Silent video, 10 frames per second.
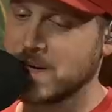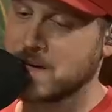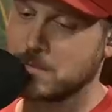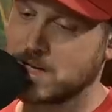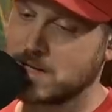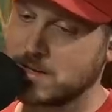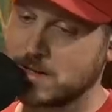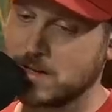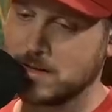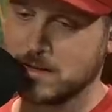out
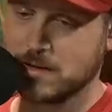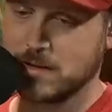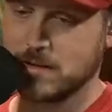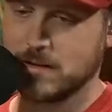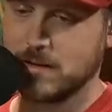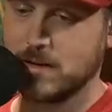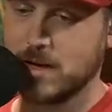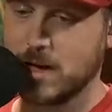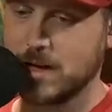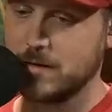immediately.
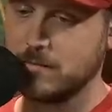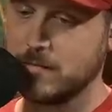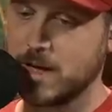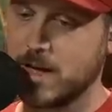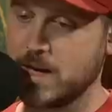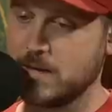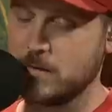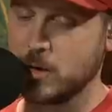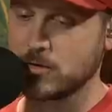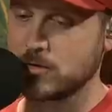Um, and
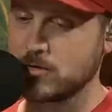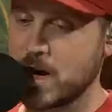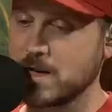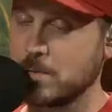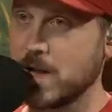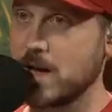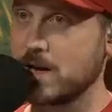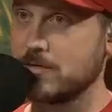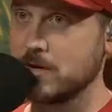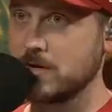Mostert tried to play on
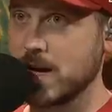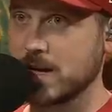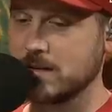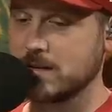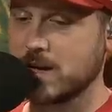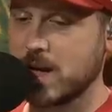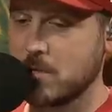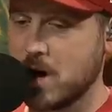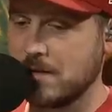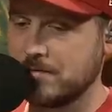it for a second, came
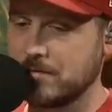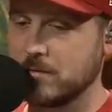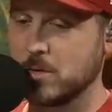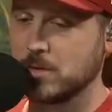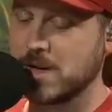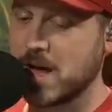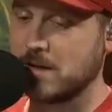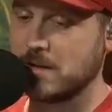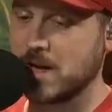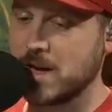off, ruled
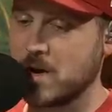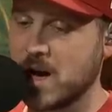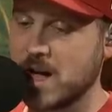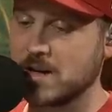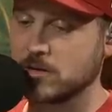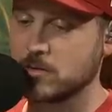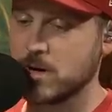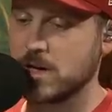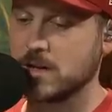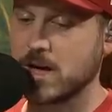out, and now high ankle
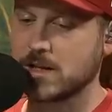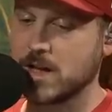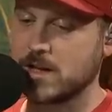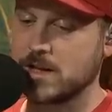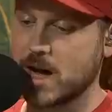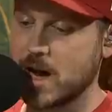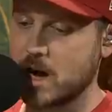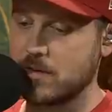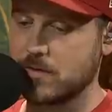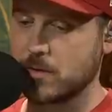sprain, likely headed to
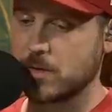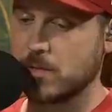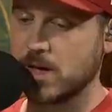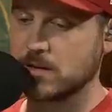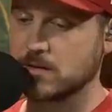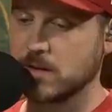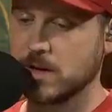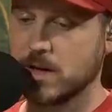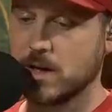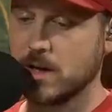IR for three weeks
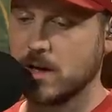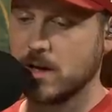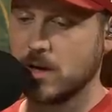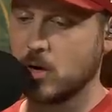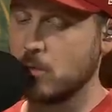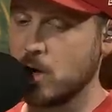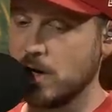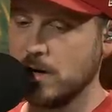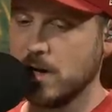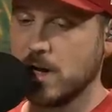or
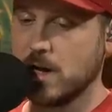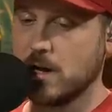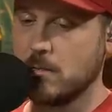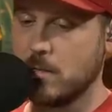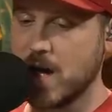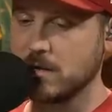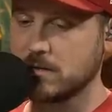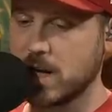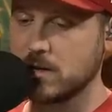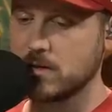more. Miles
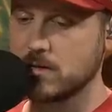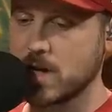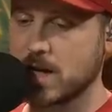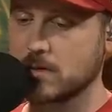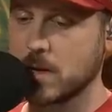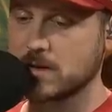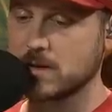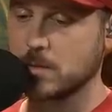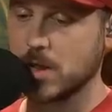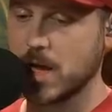Sanders not expected
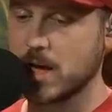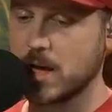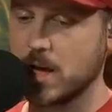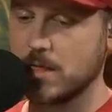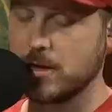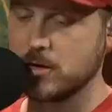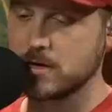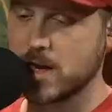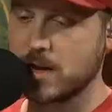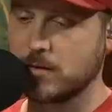to play
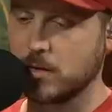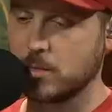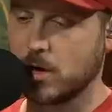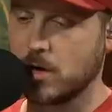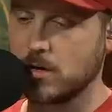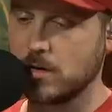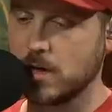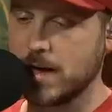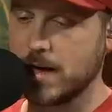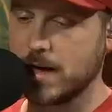Thursday night football.
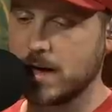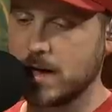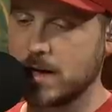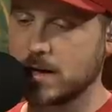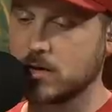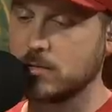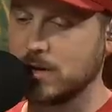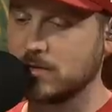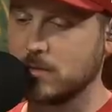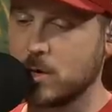Uh, could
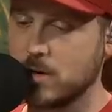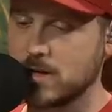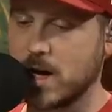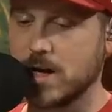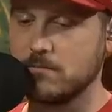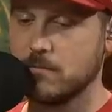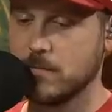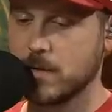miss some more time,